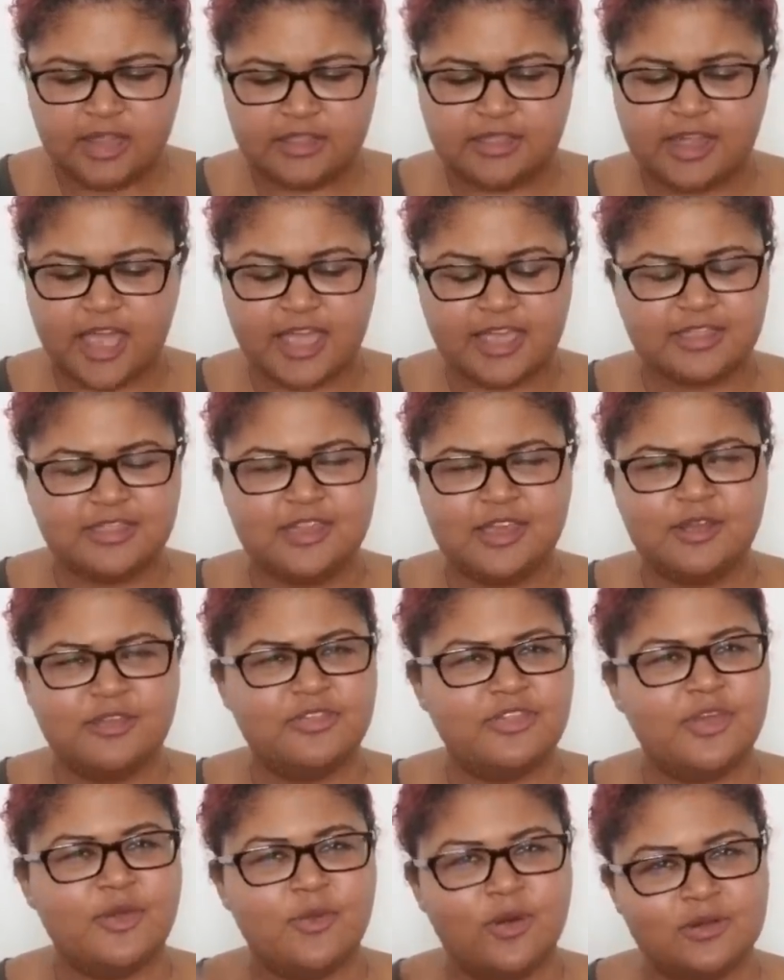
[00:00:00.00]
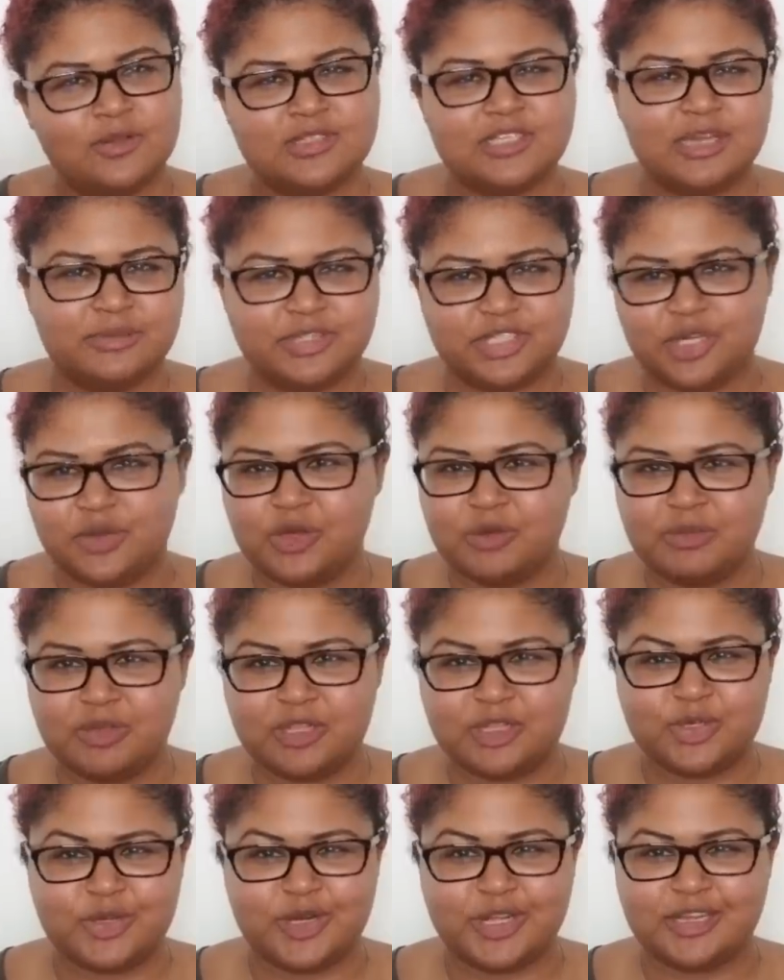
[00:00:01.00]
I, they, they won't stop showing me
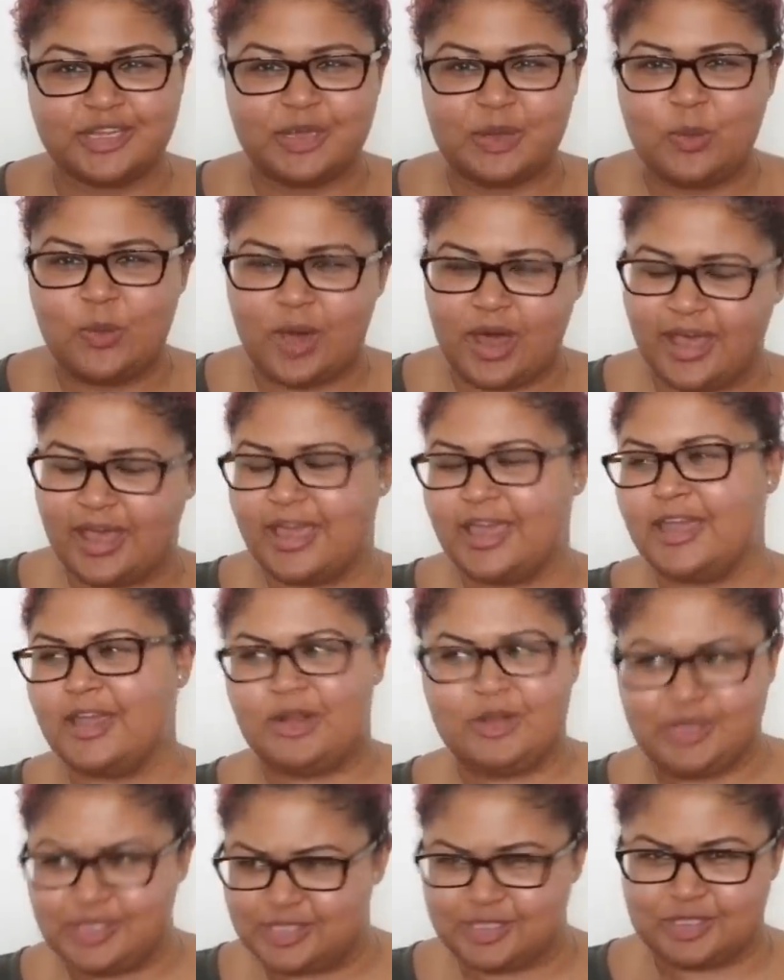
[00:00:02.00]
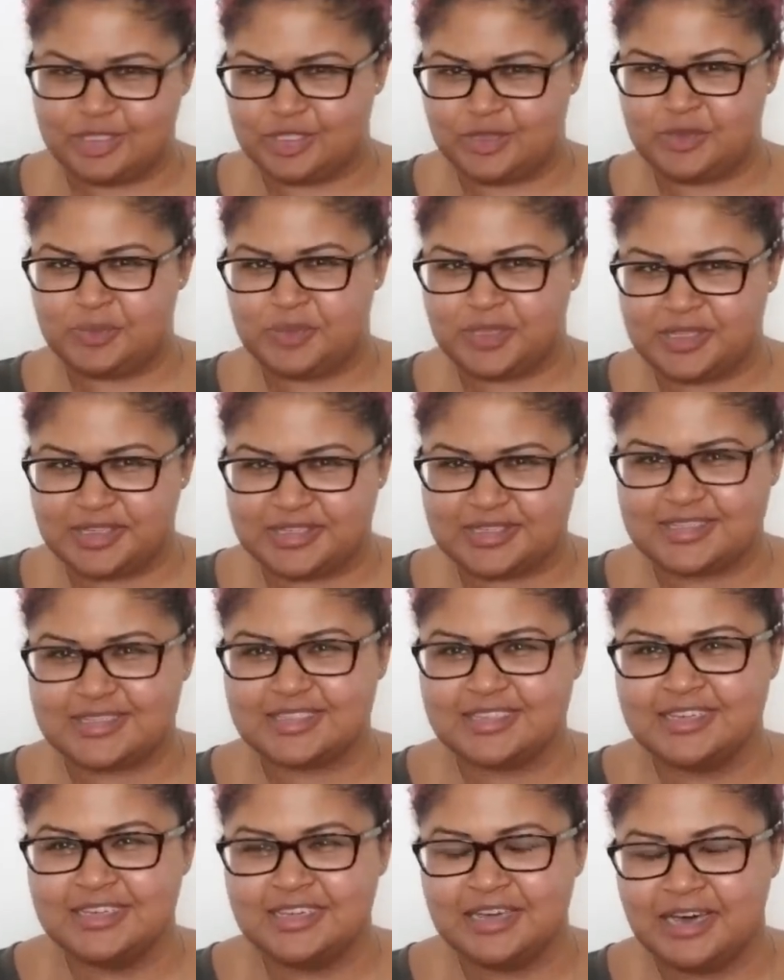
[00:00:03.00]
the drinking. Why are you still showing me this?
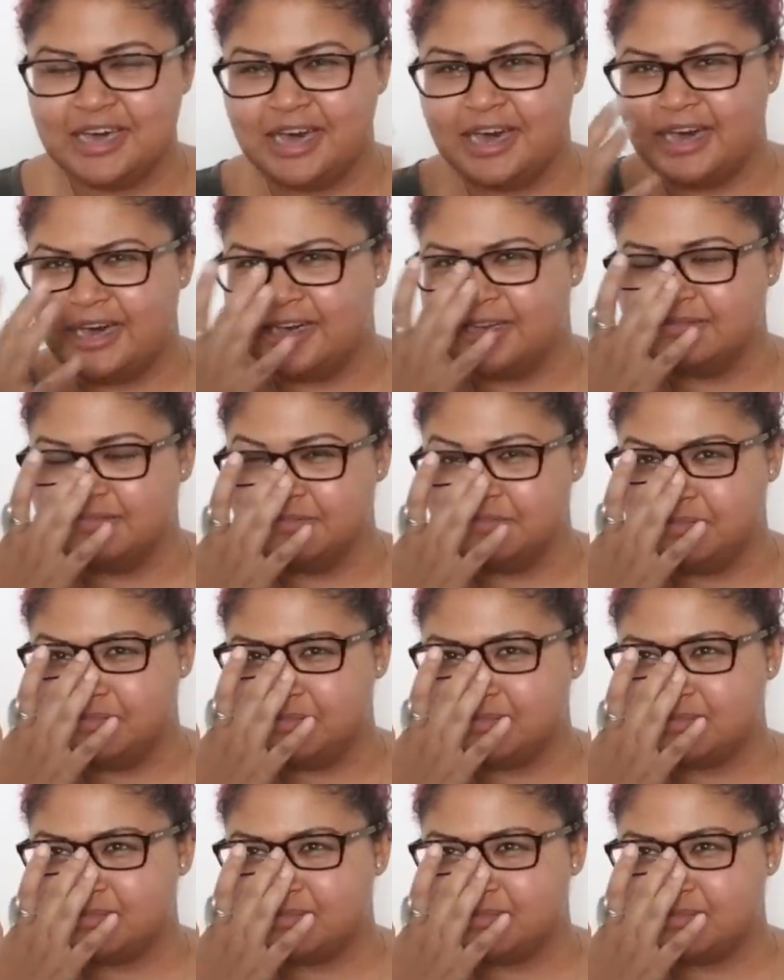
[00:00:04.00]
Um,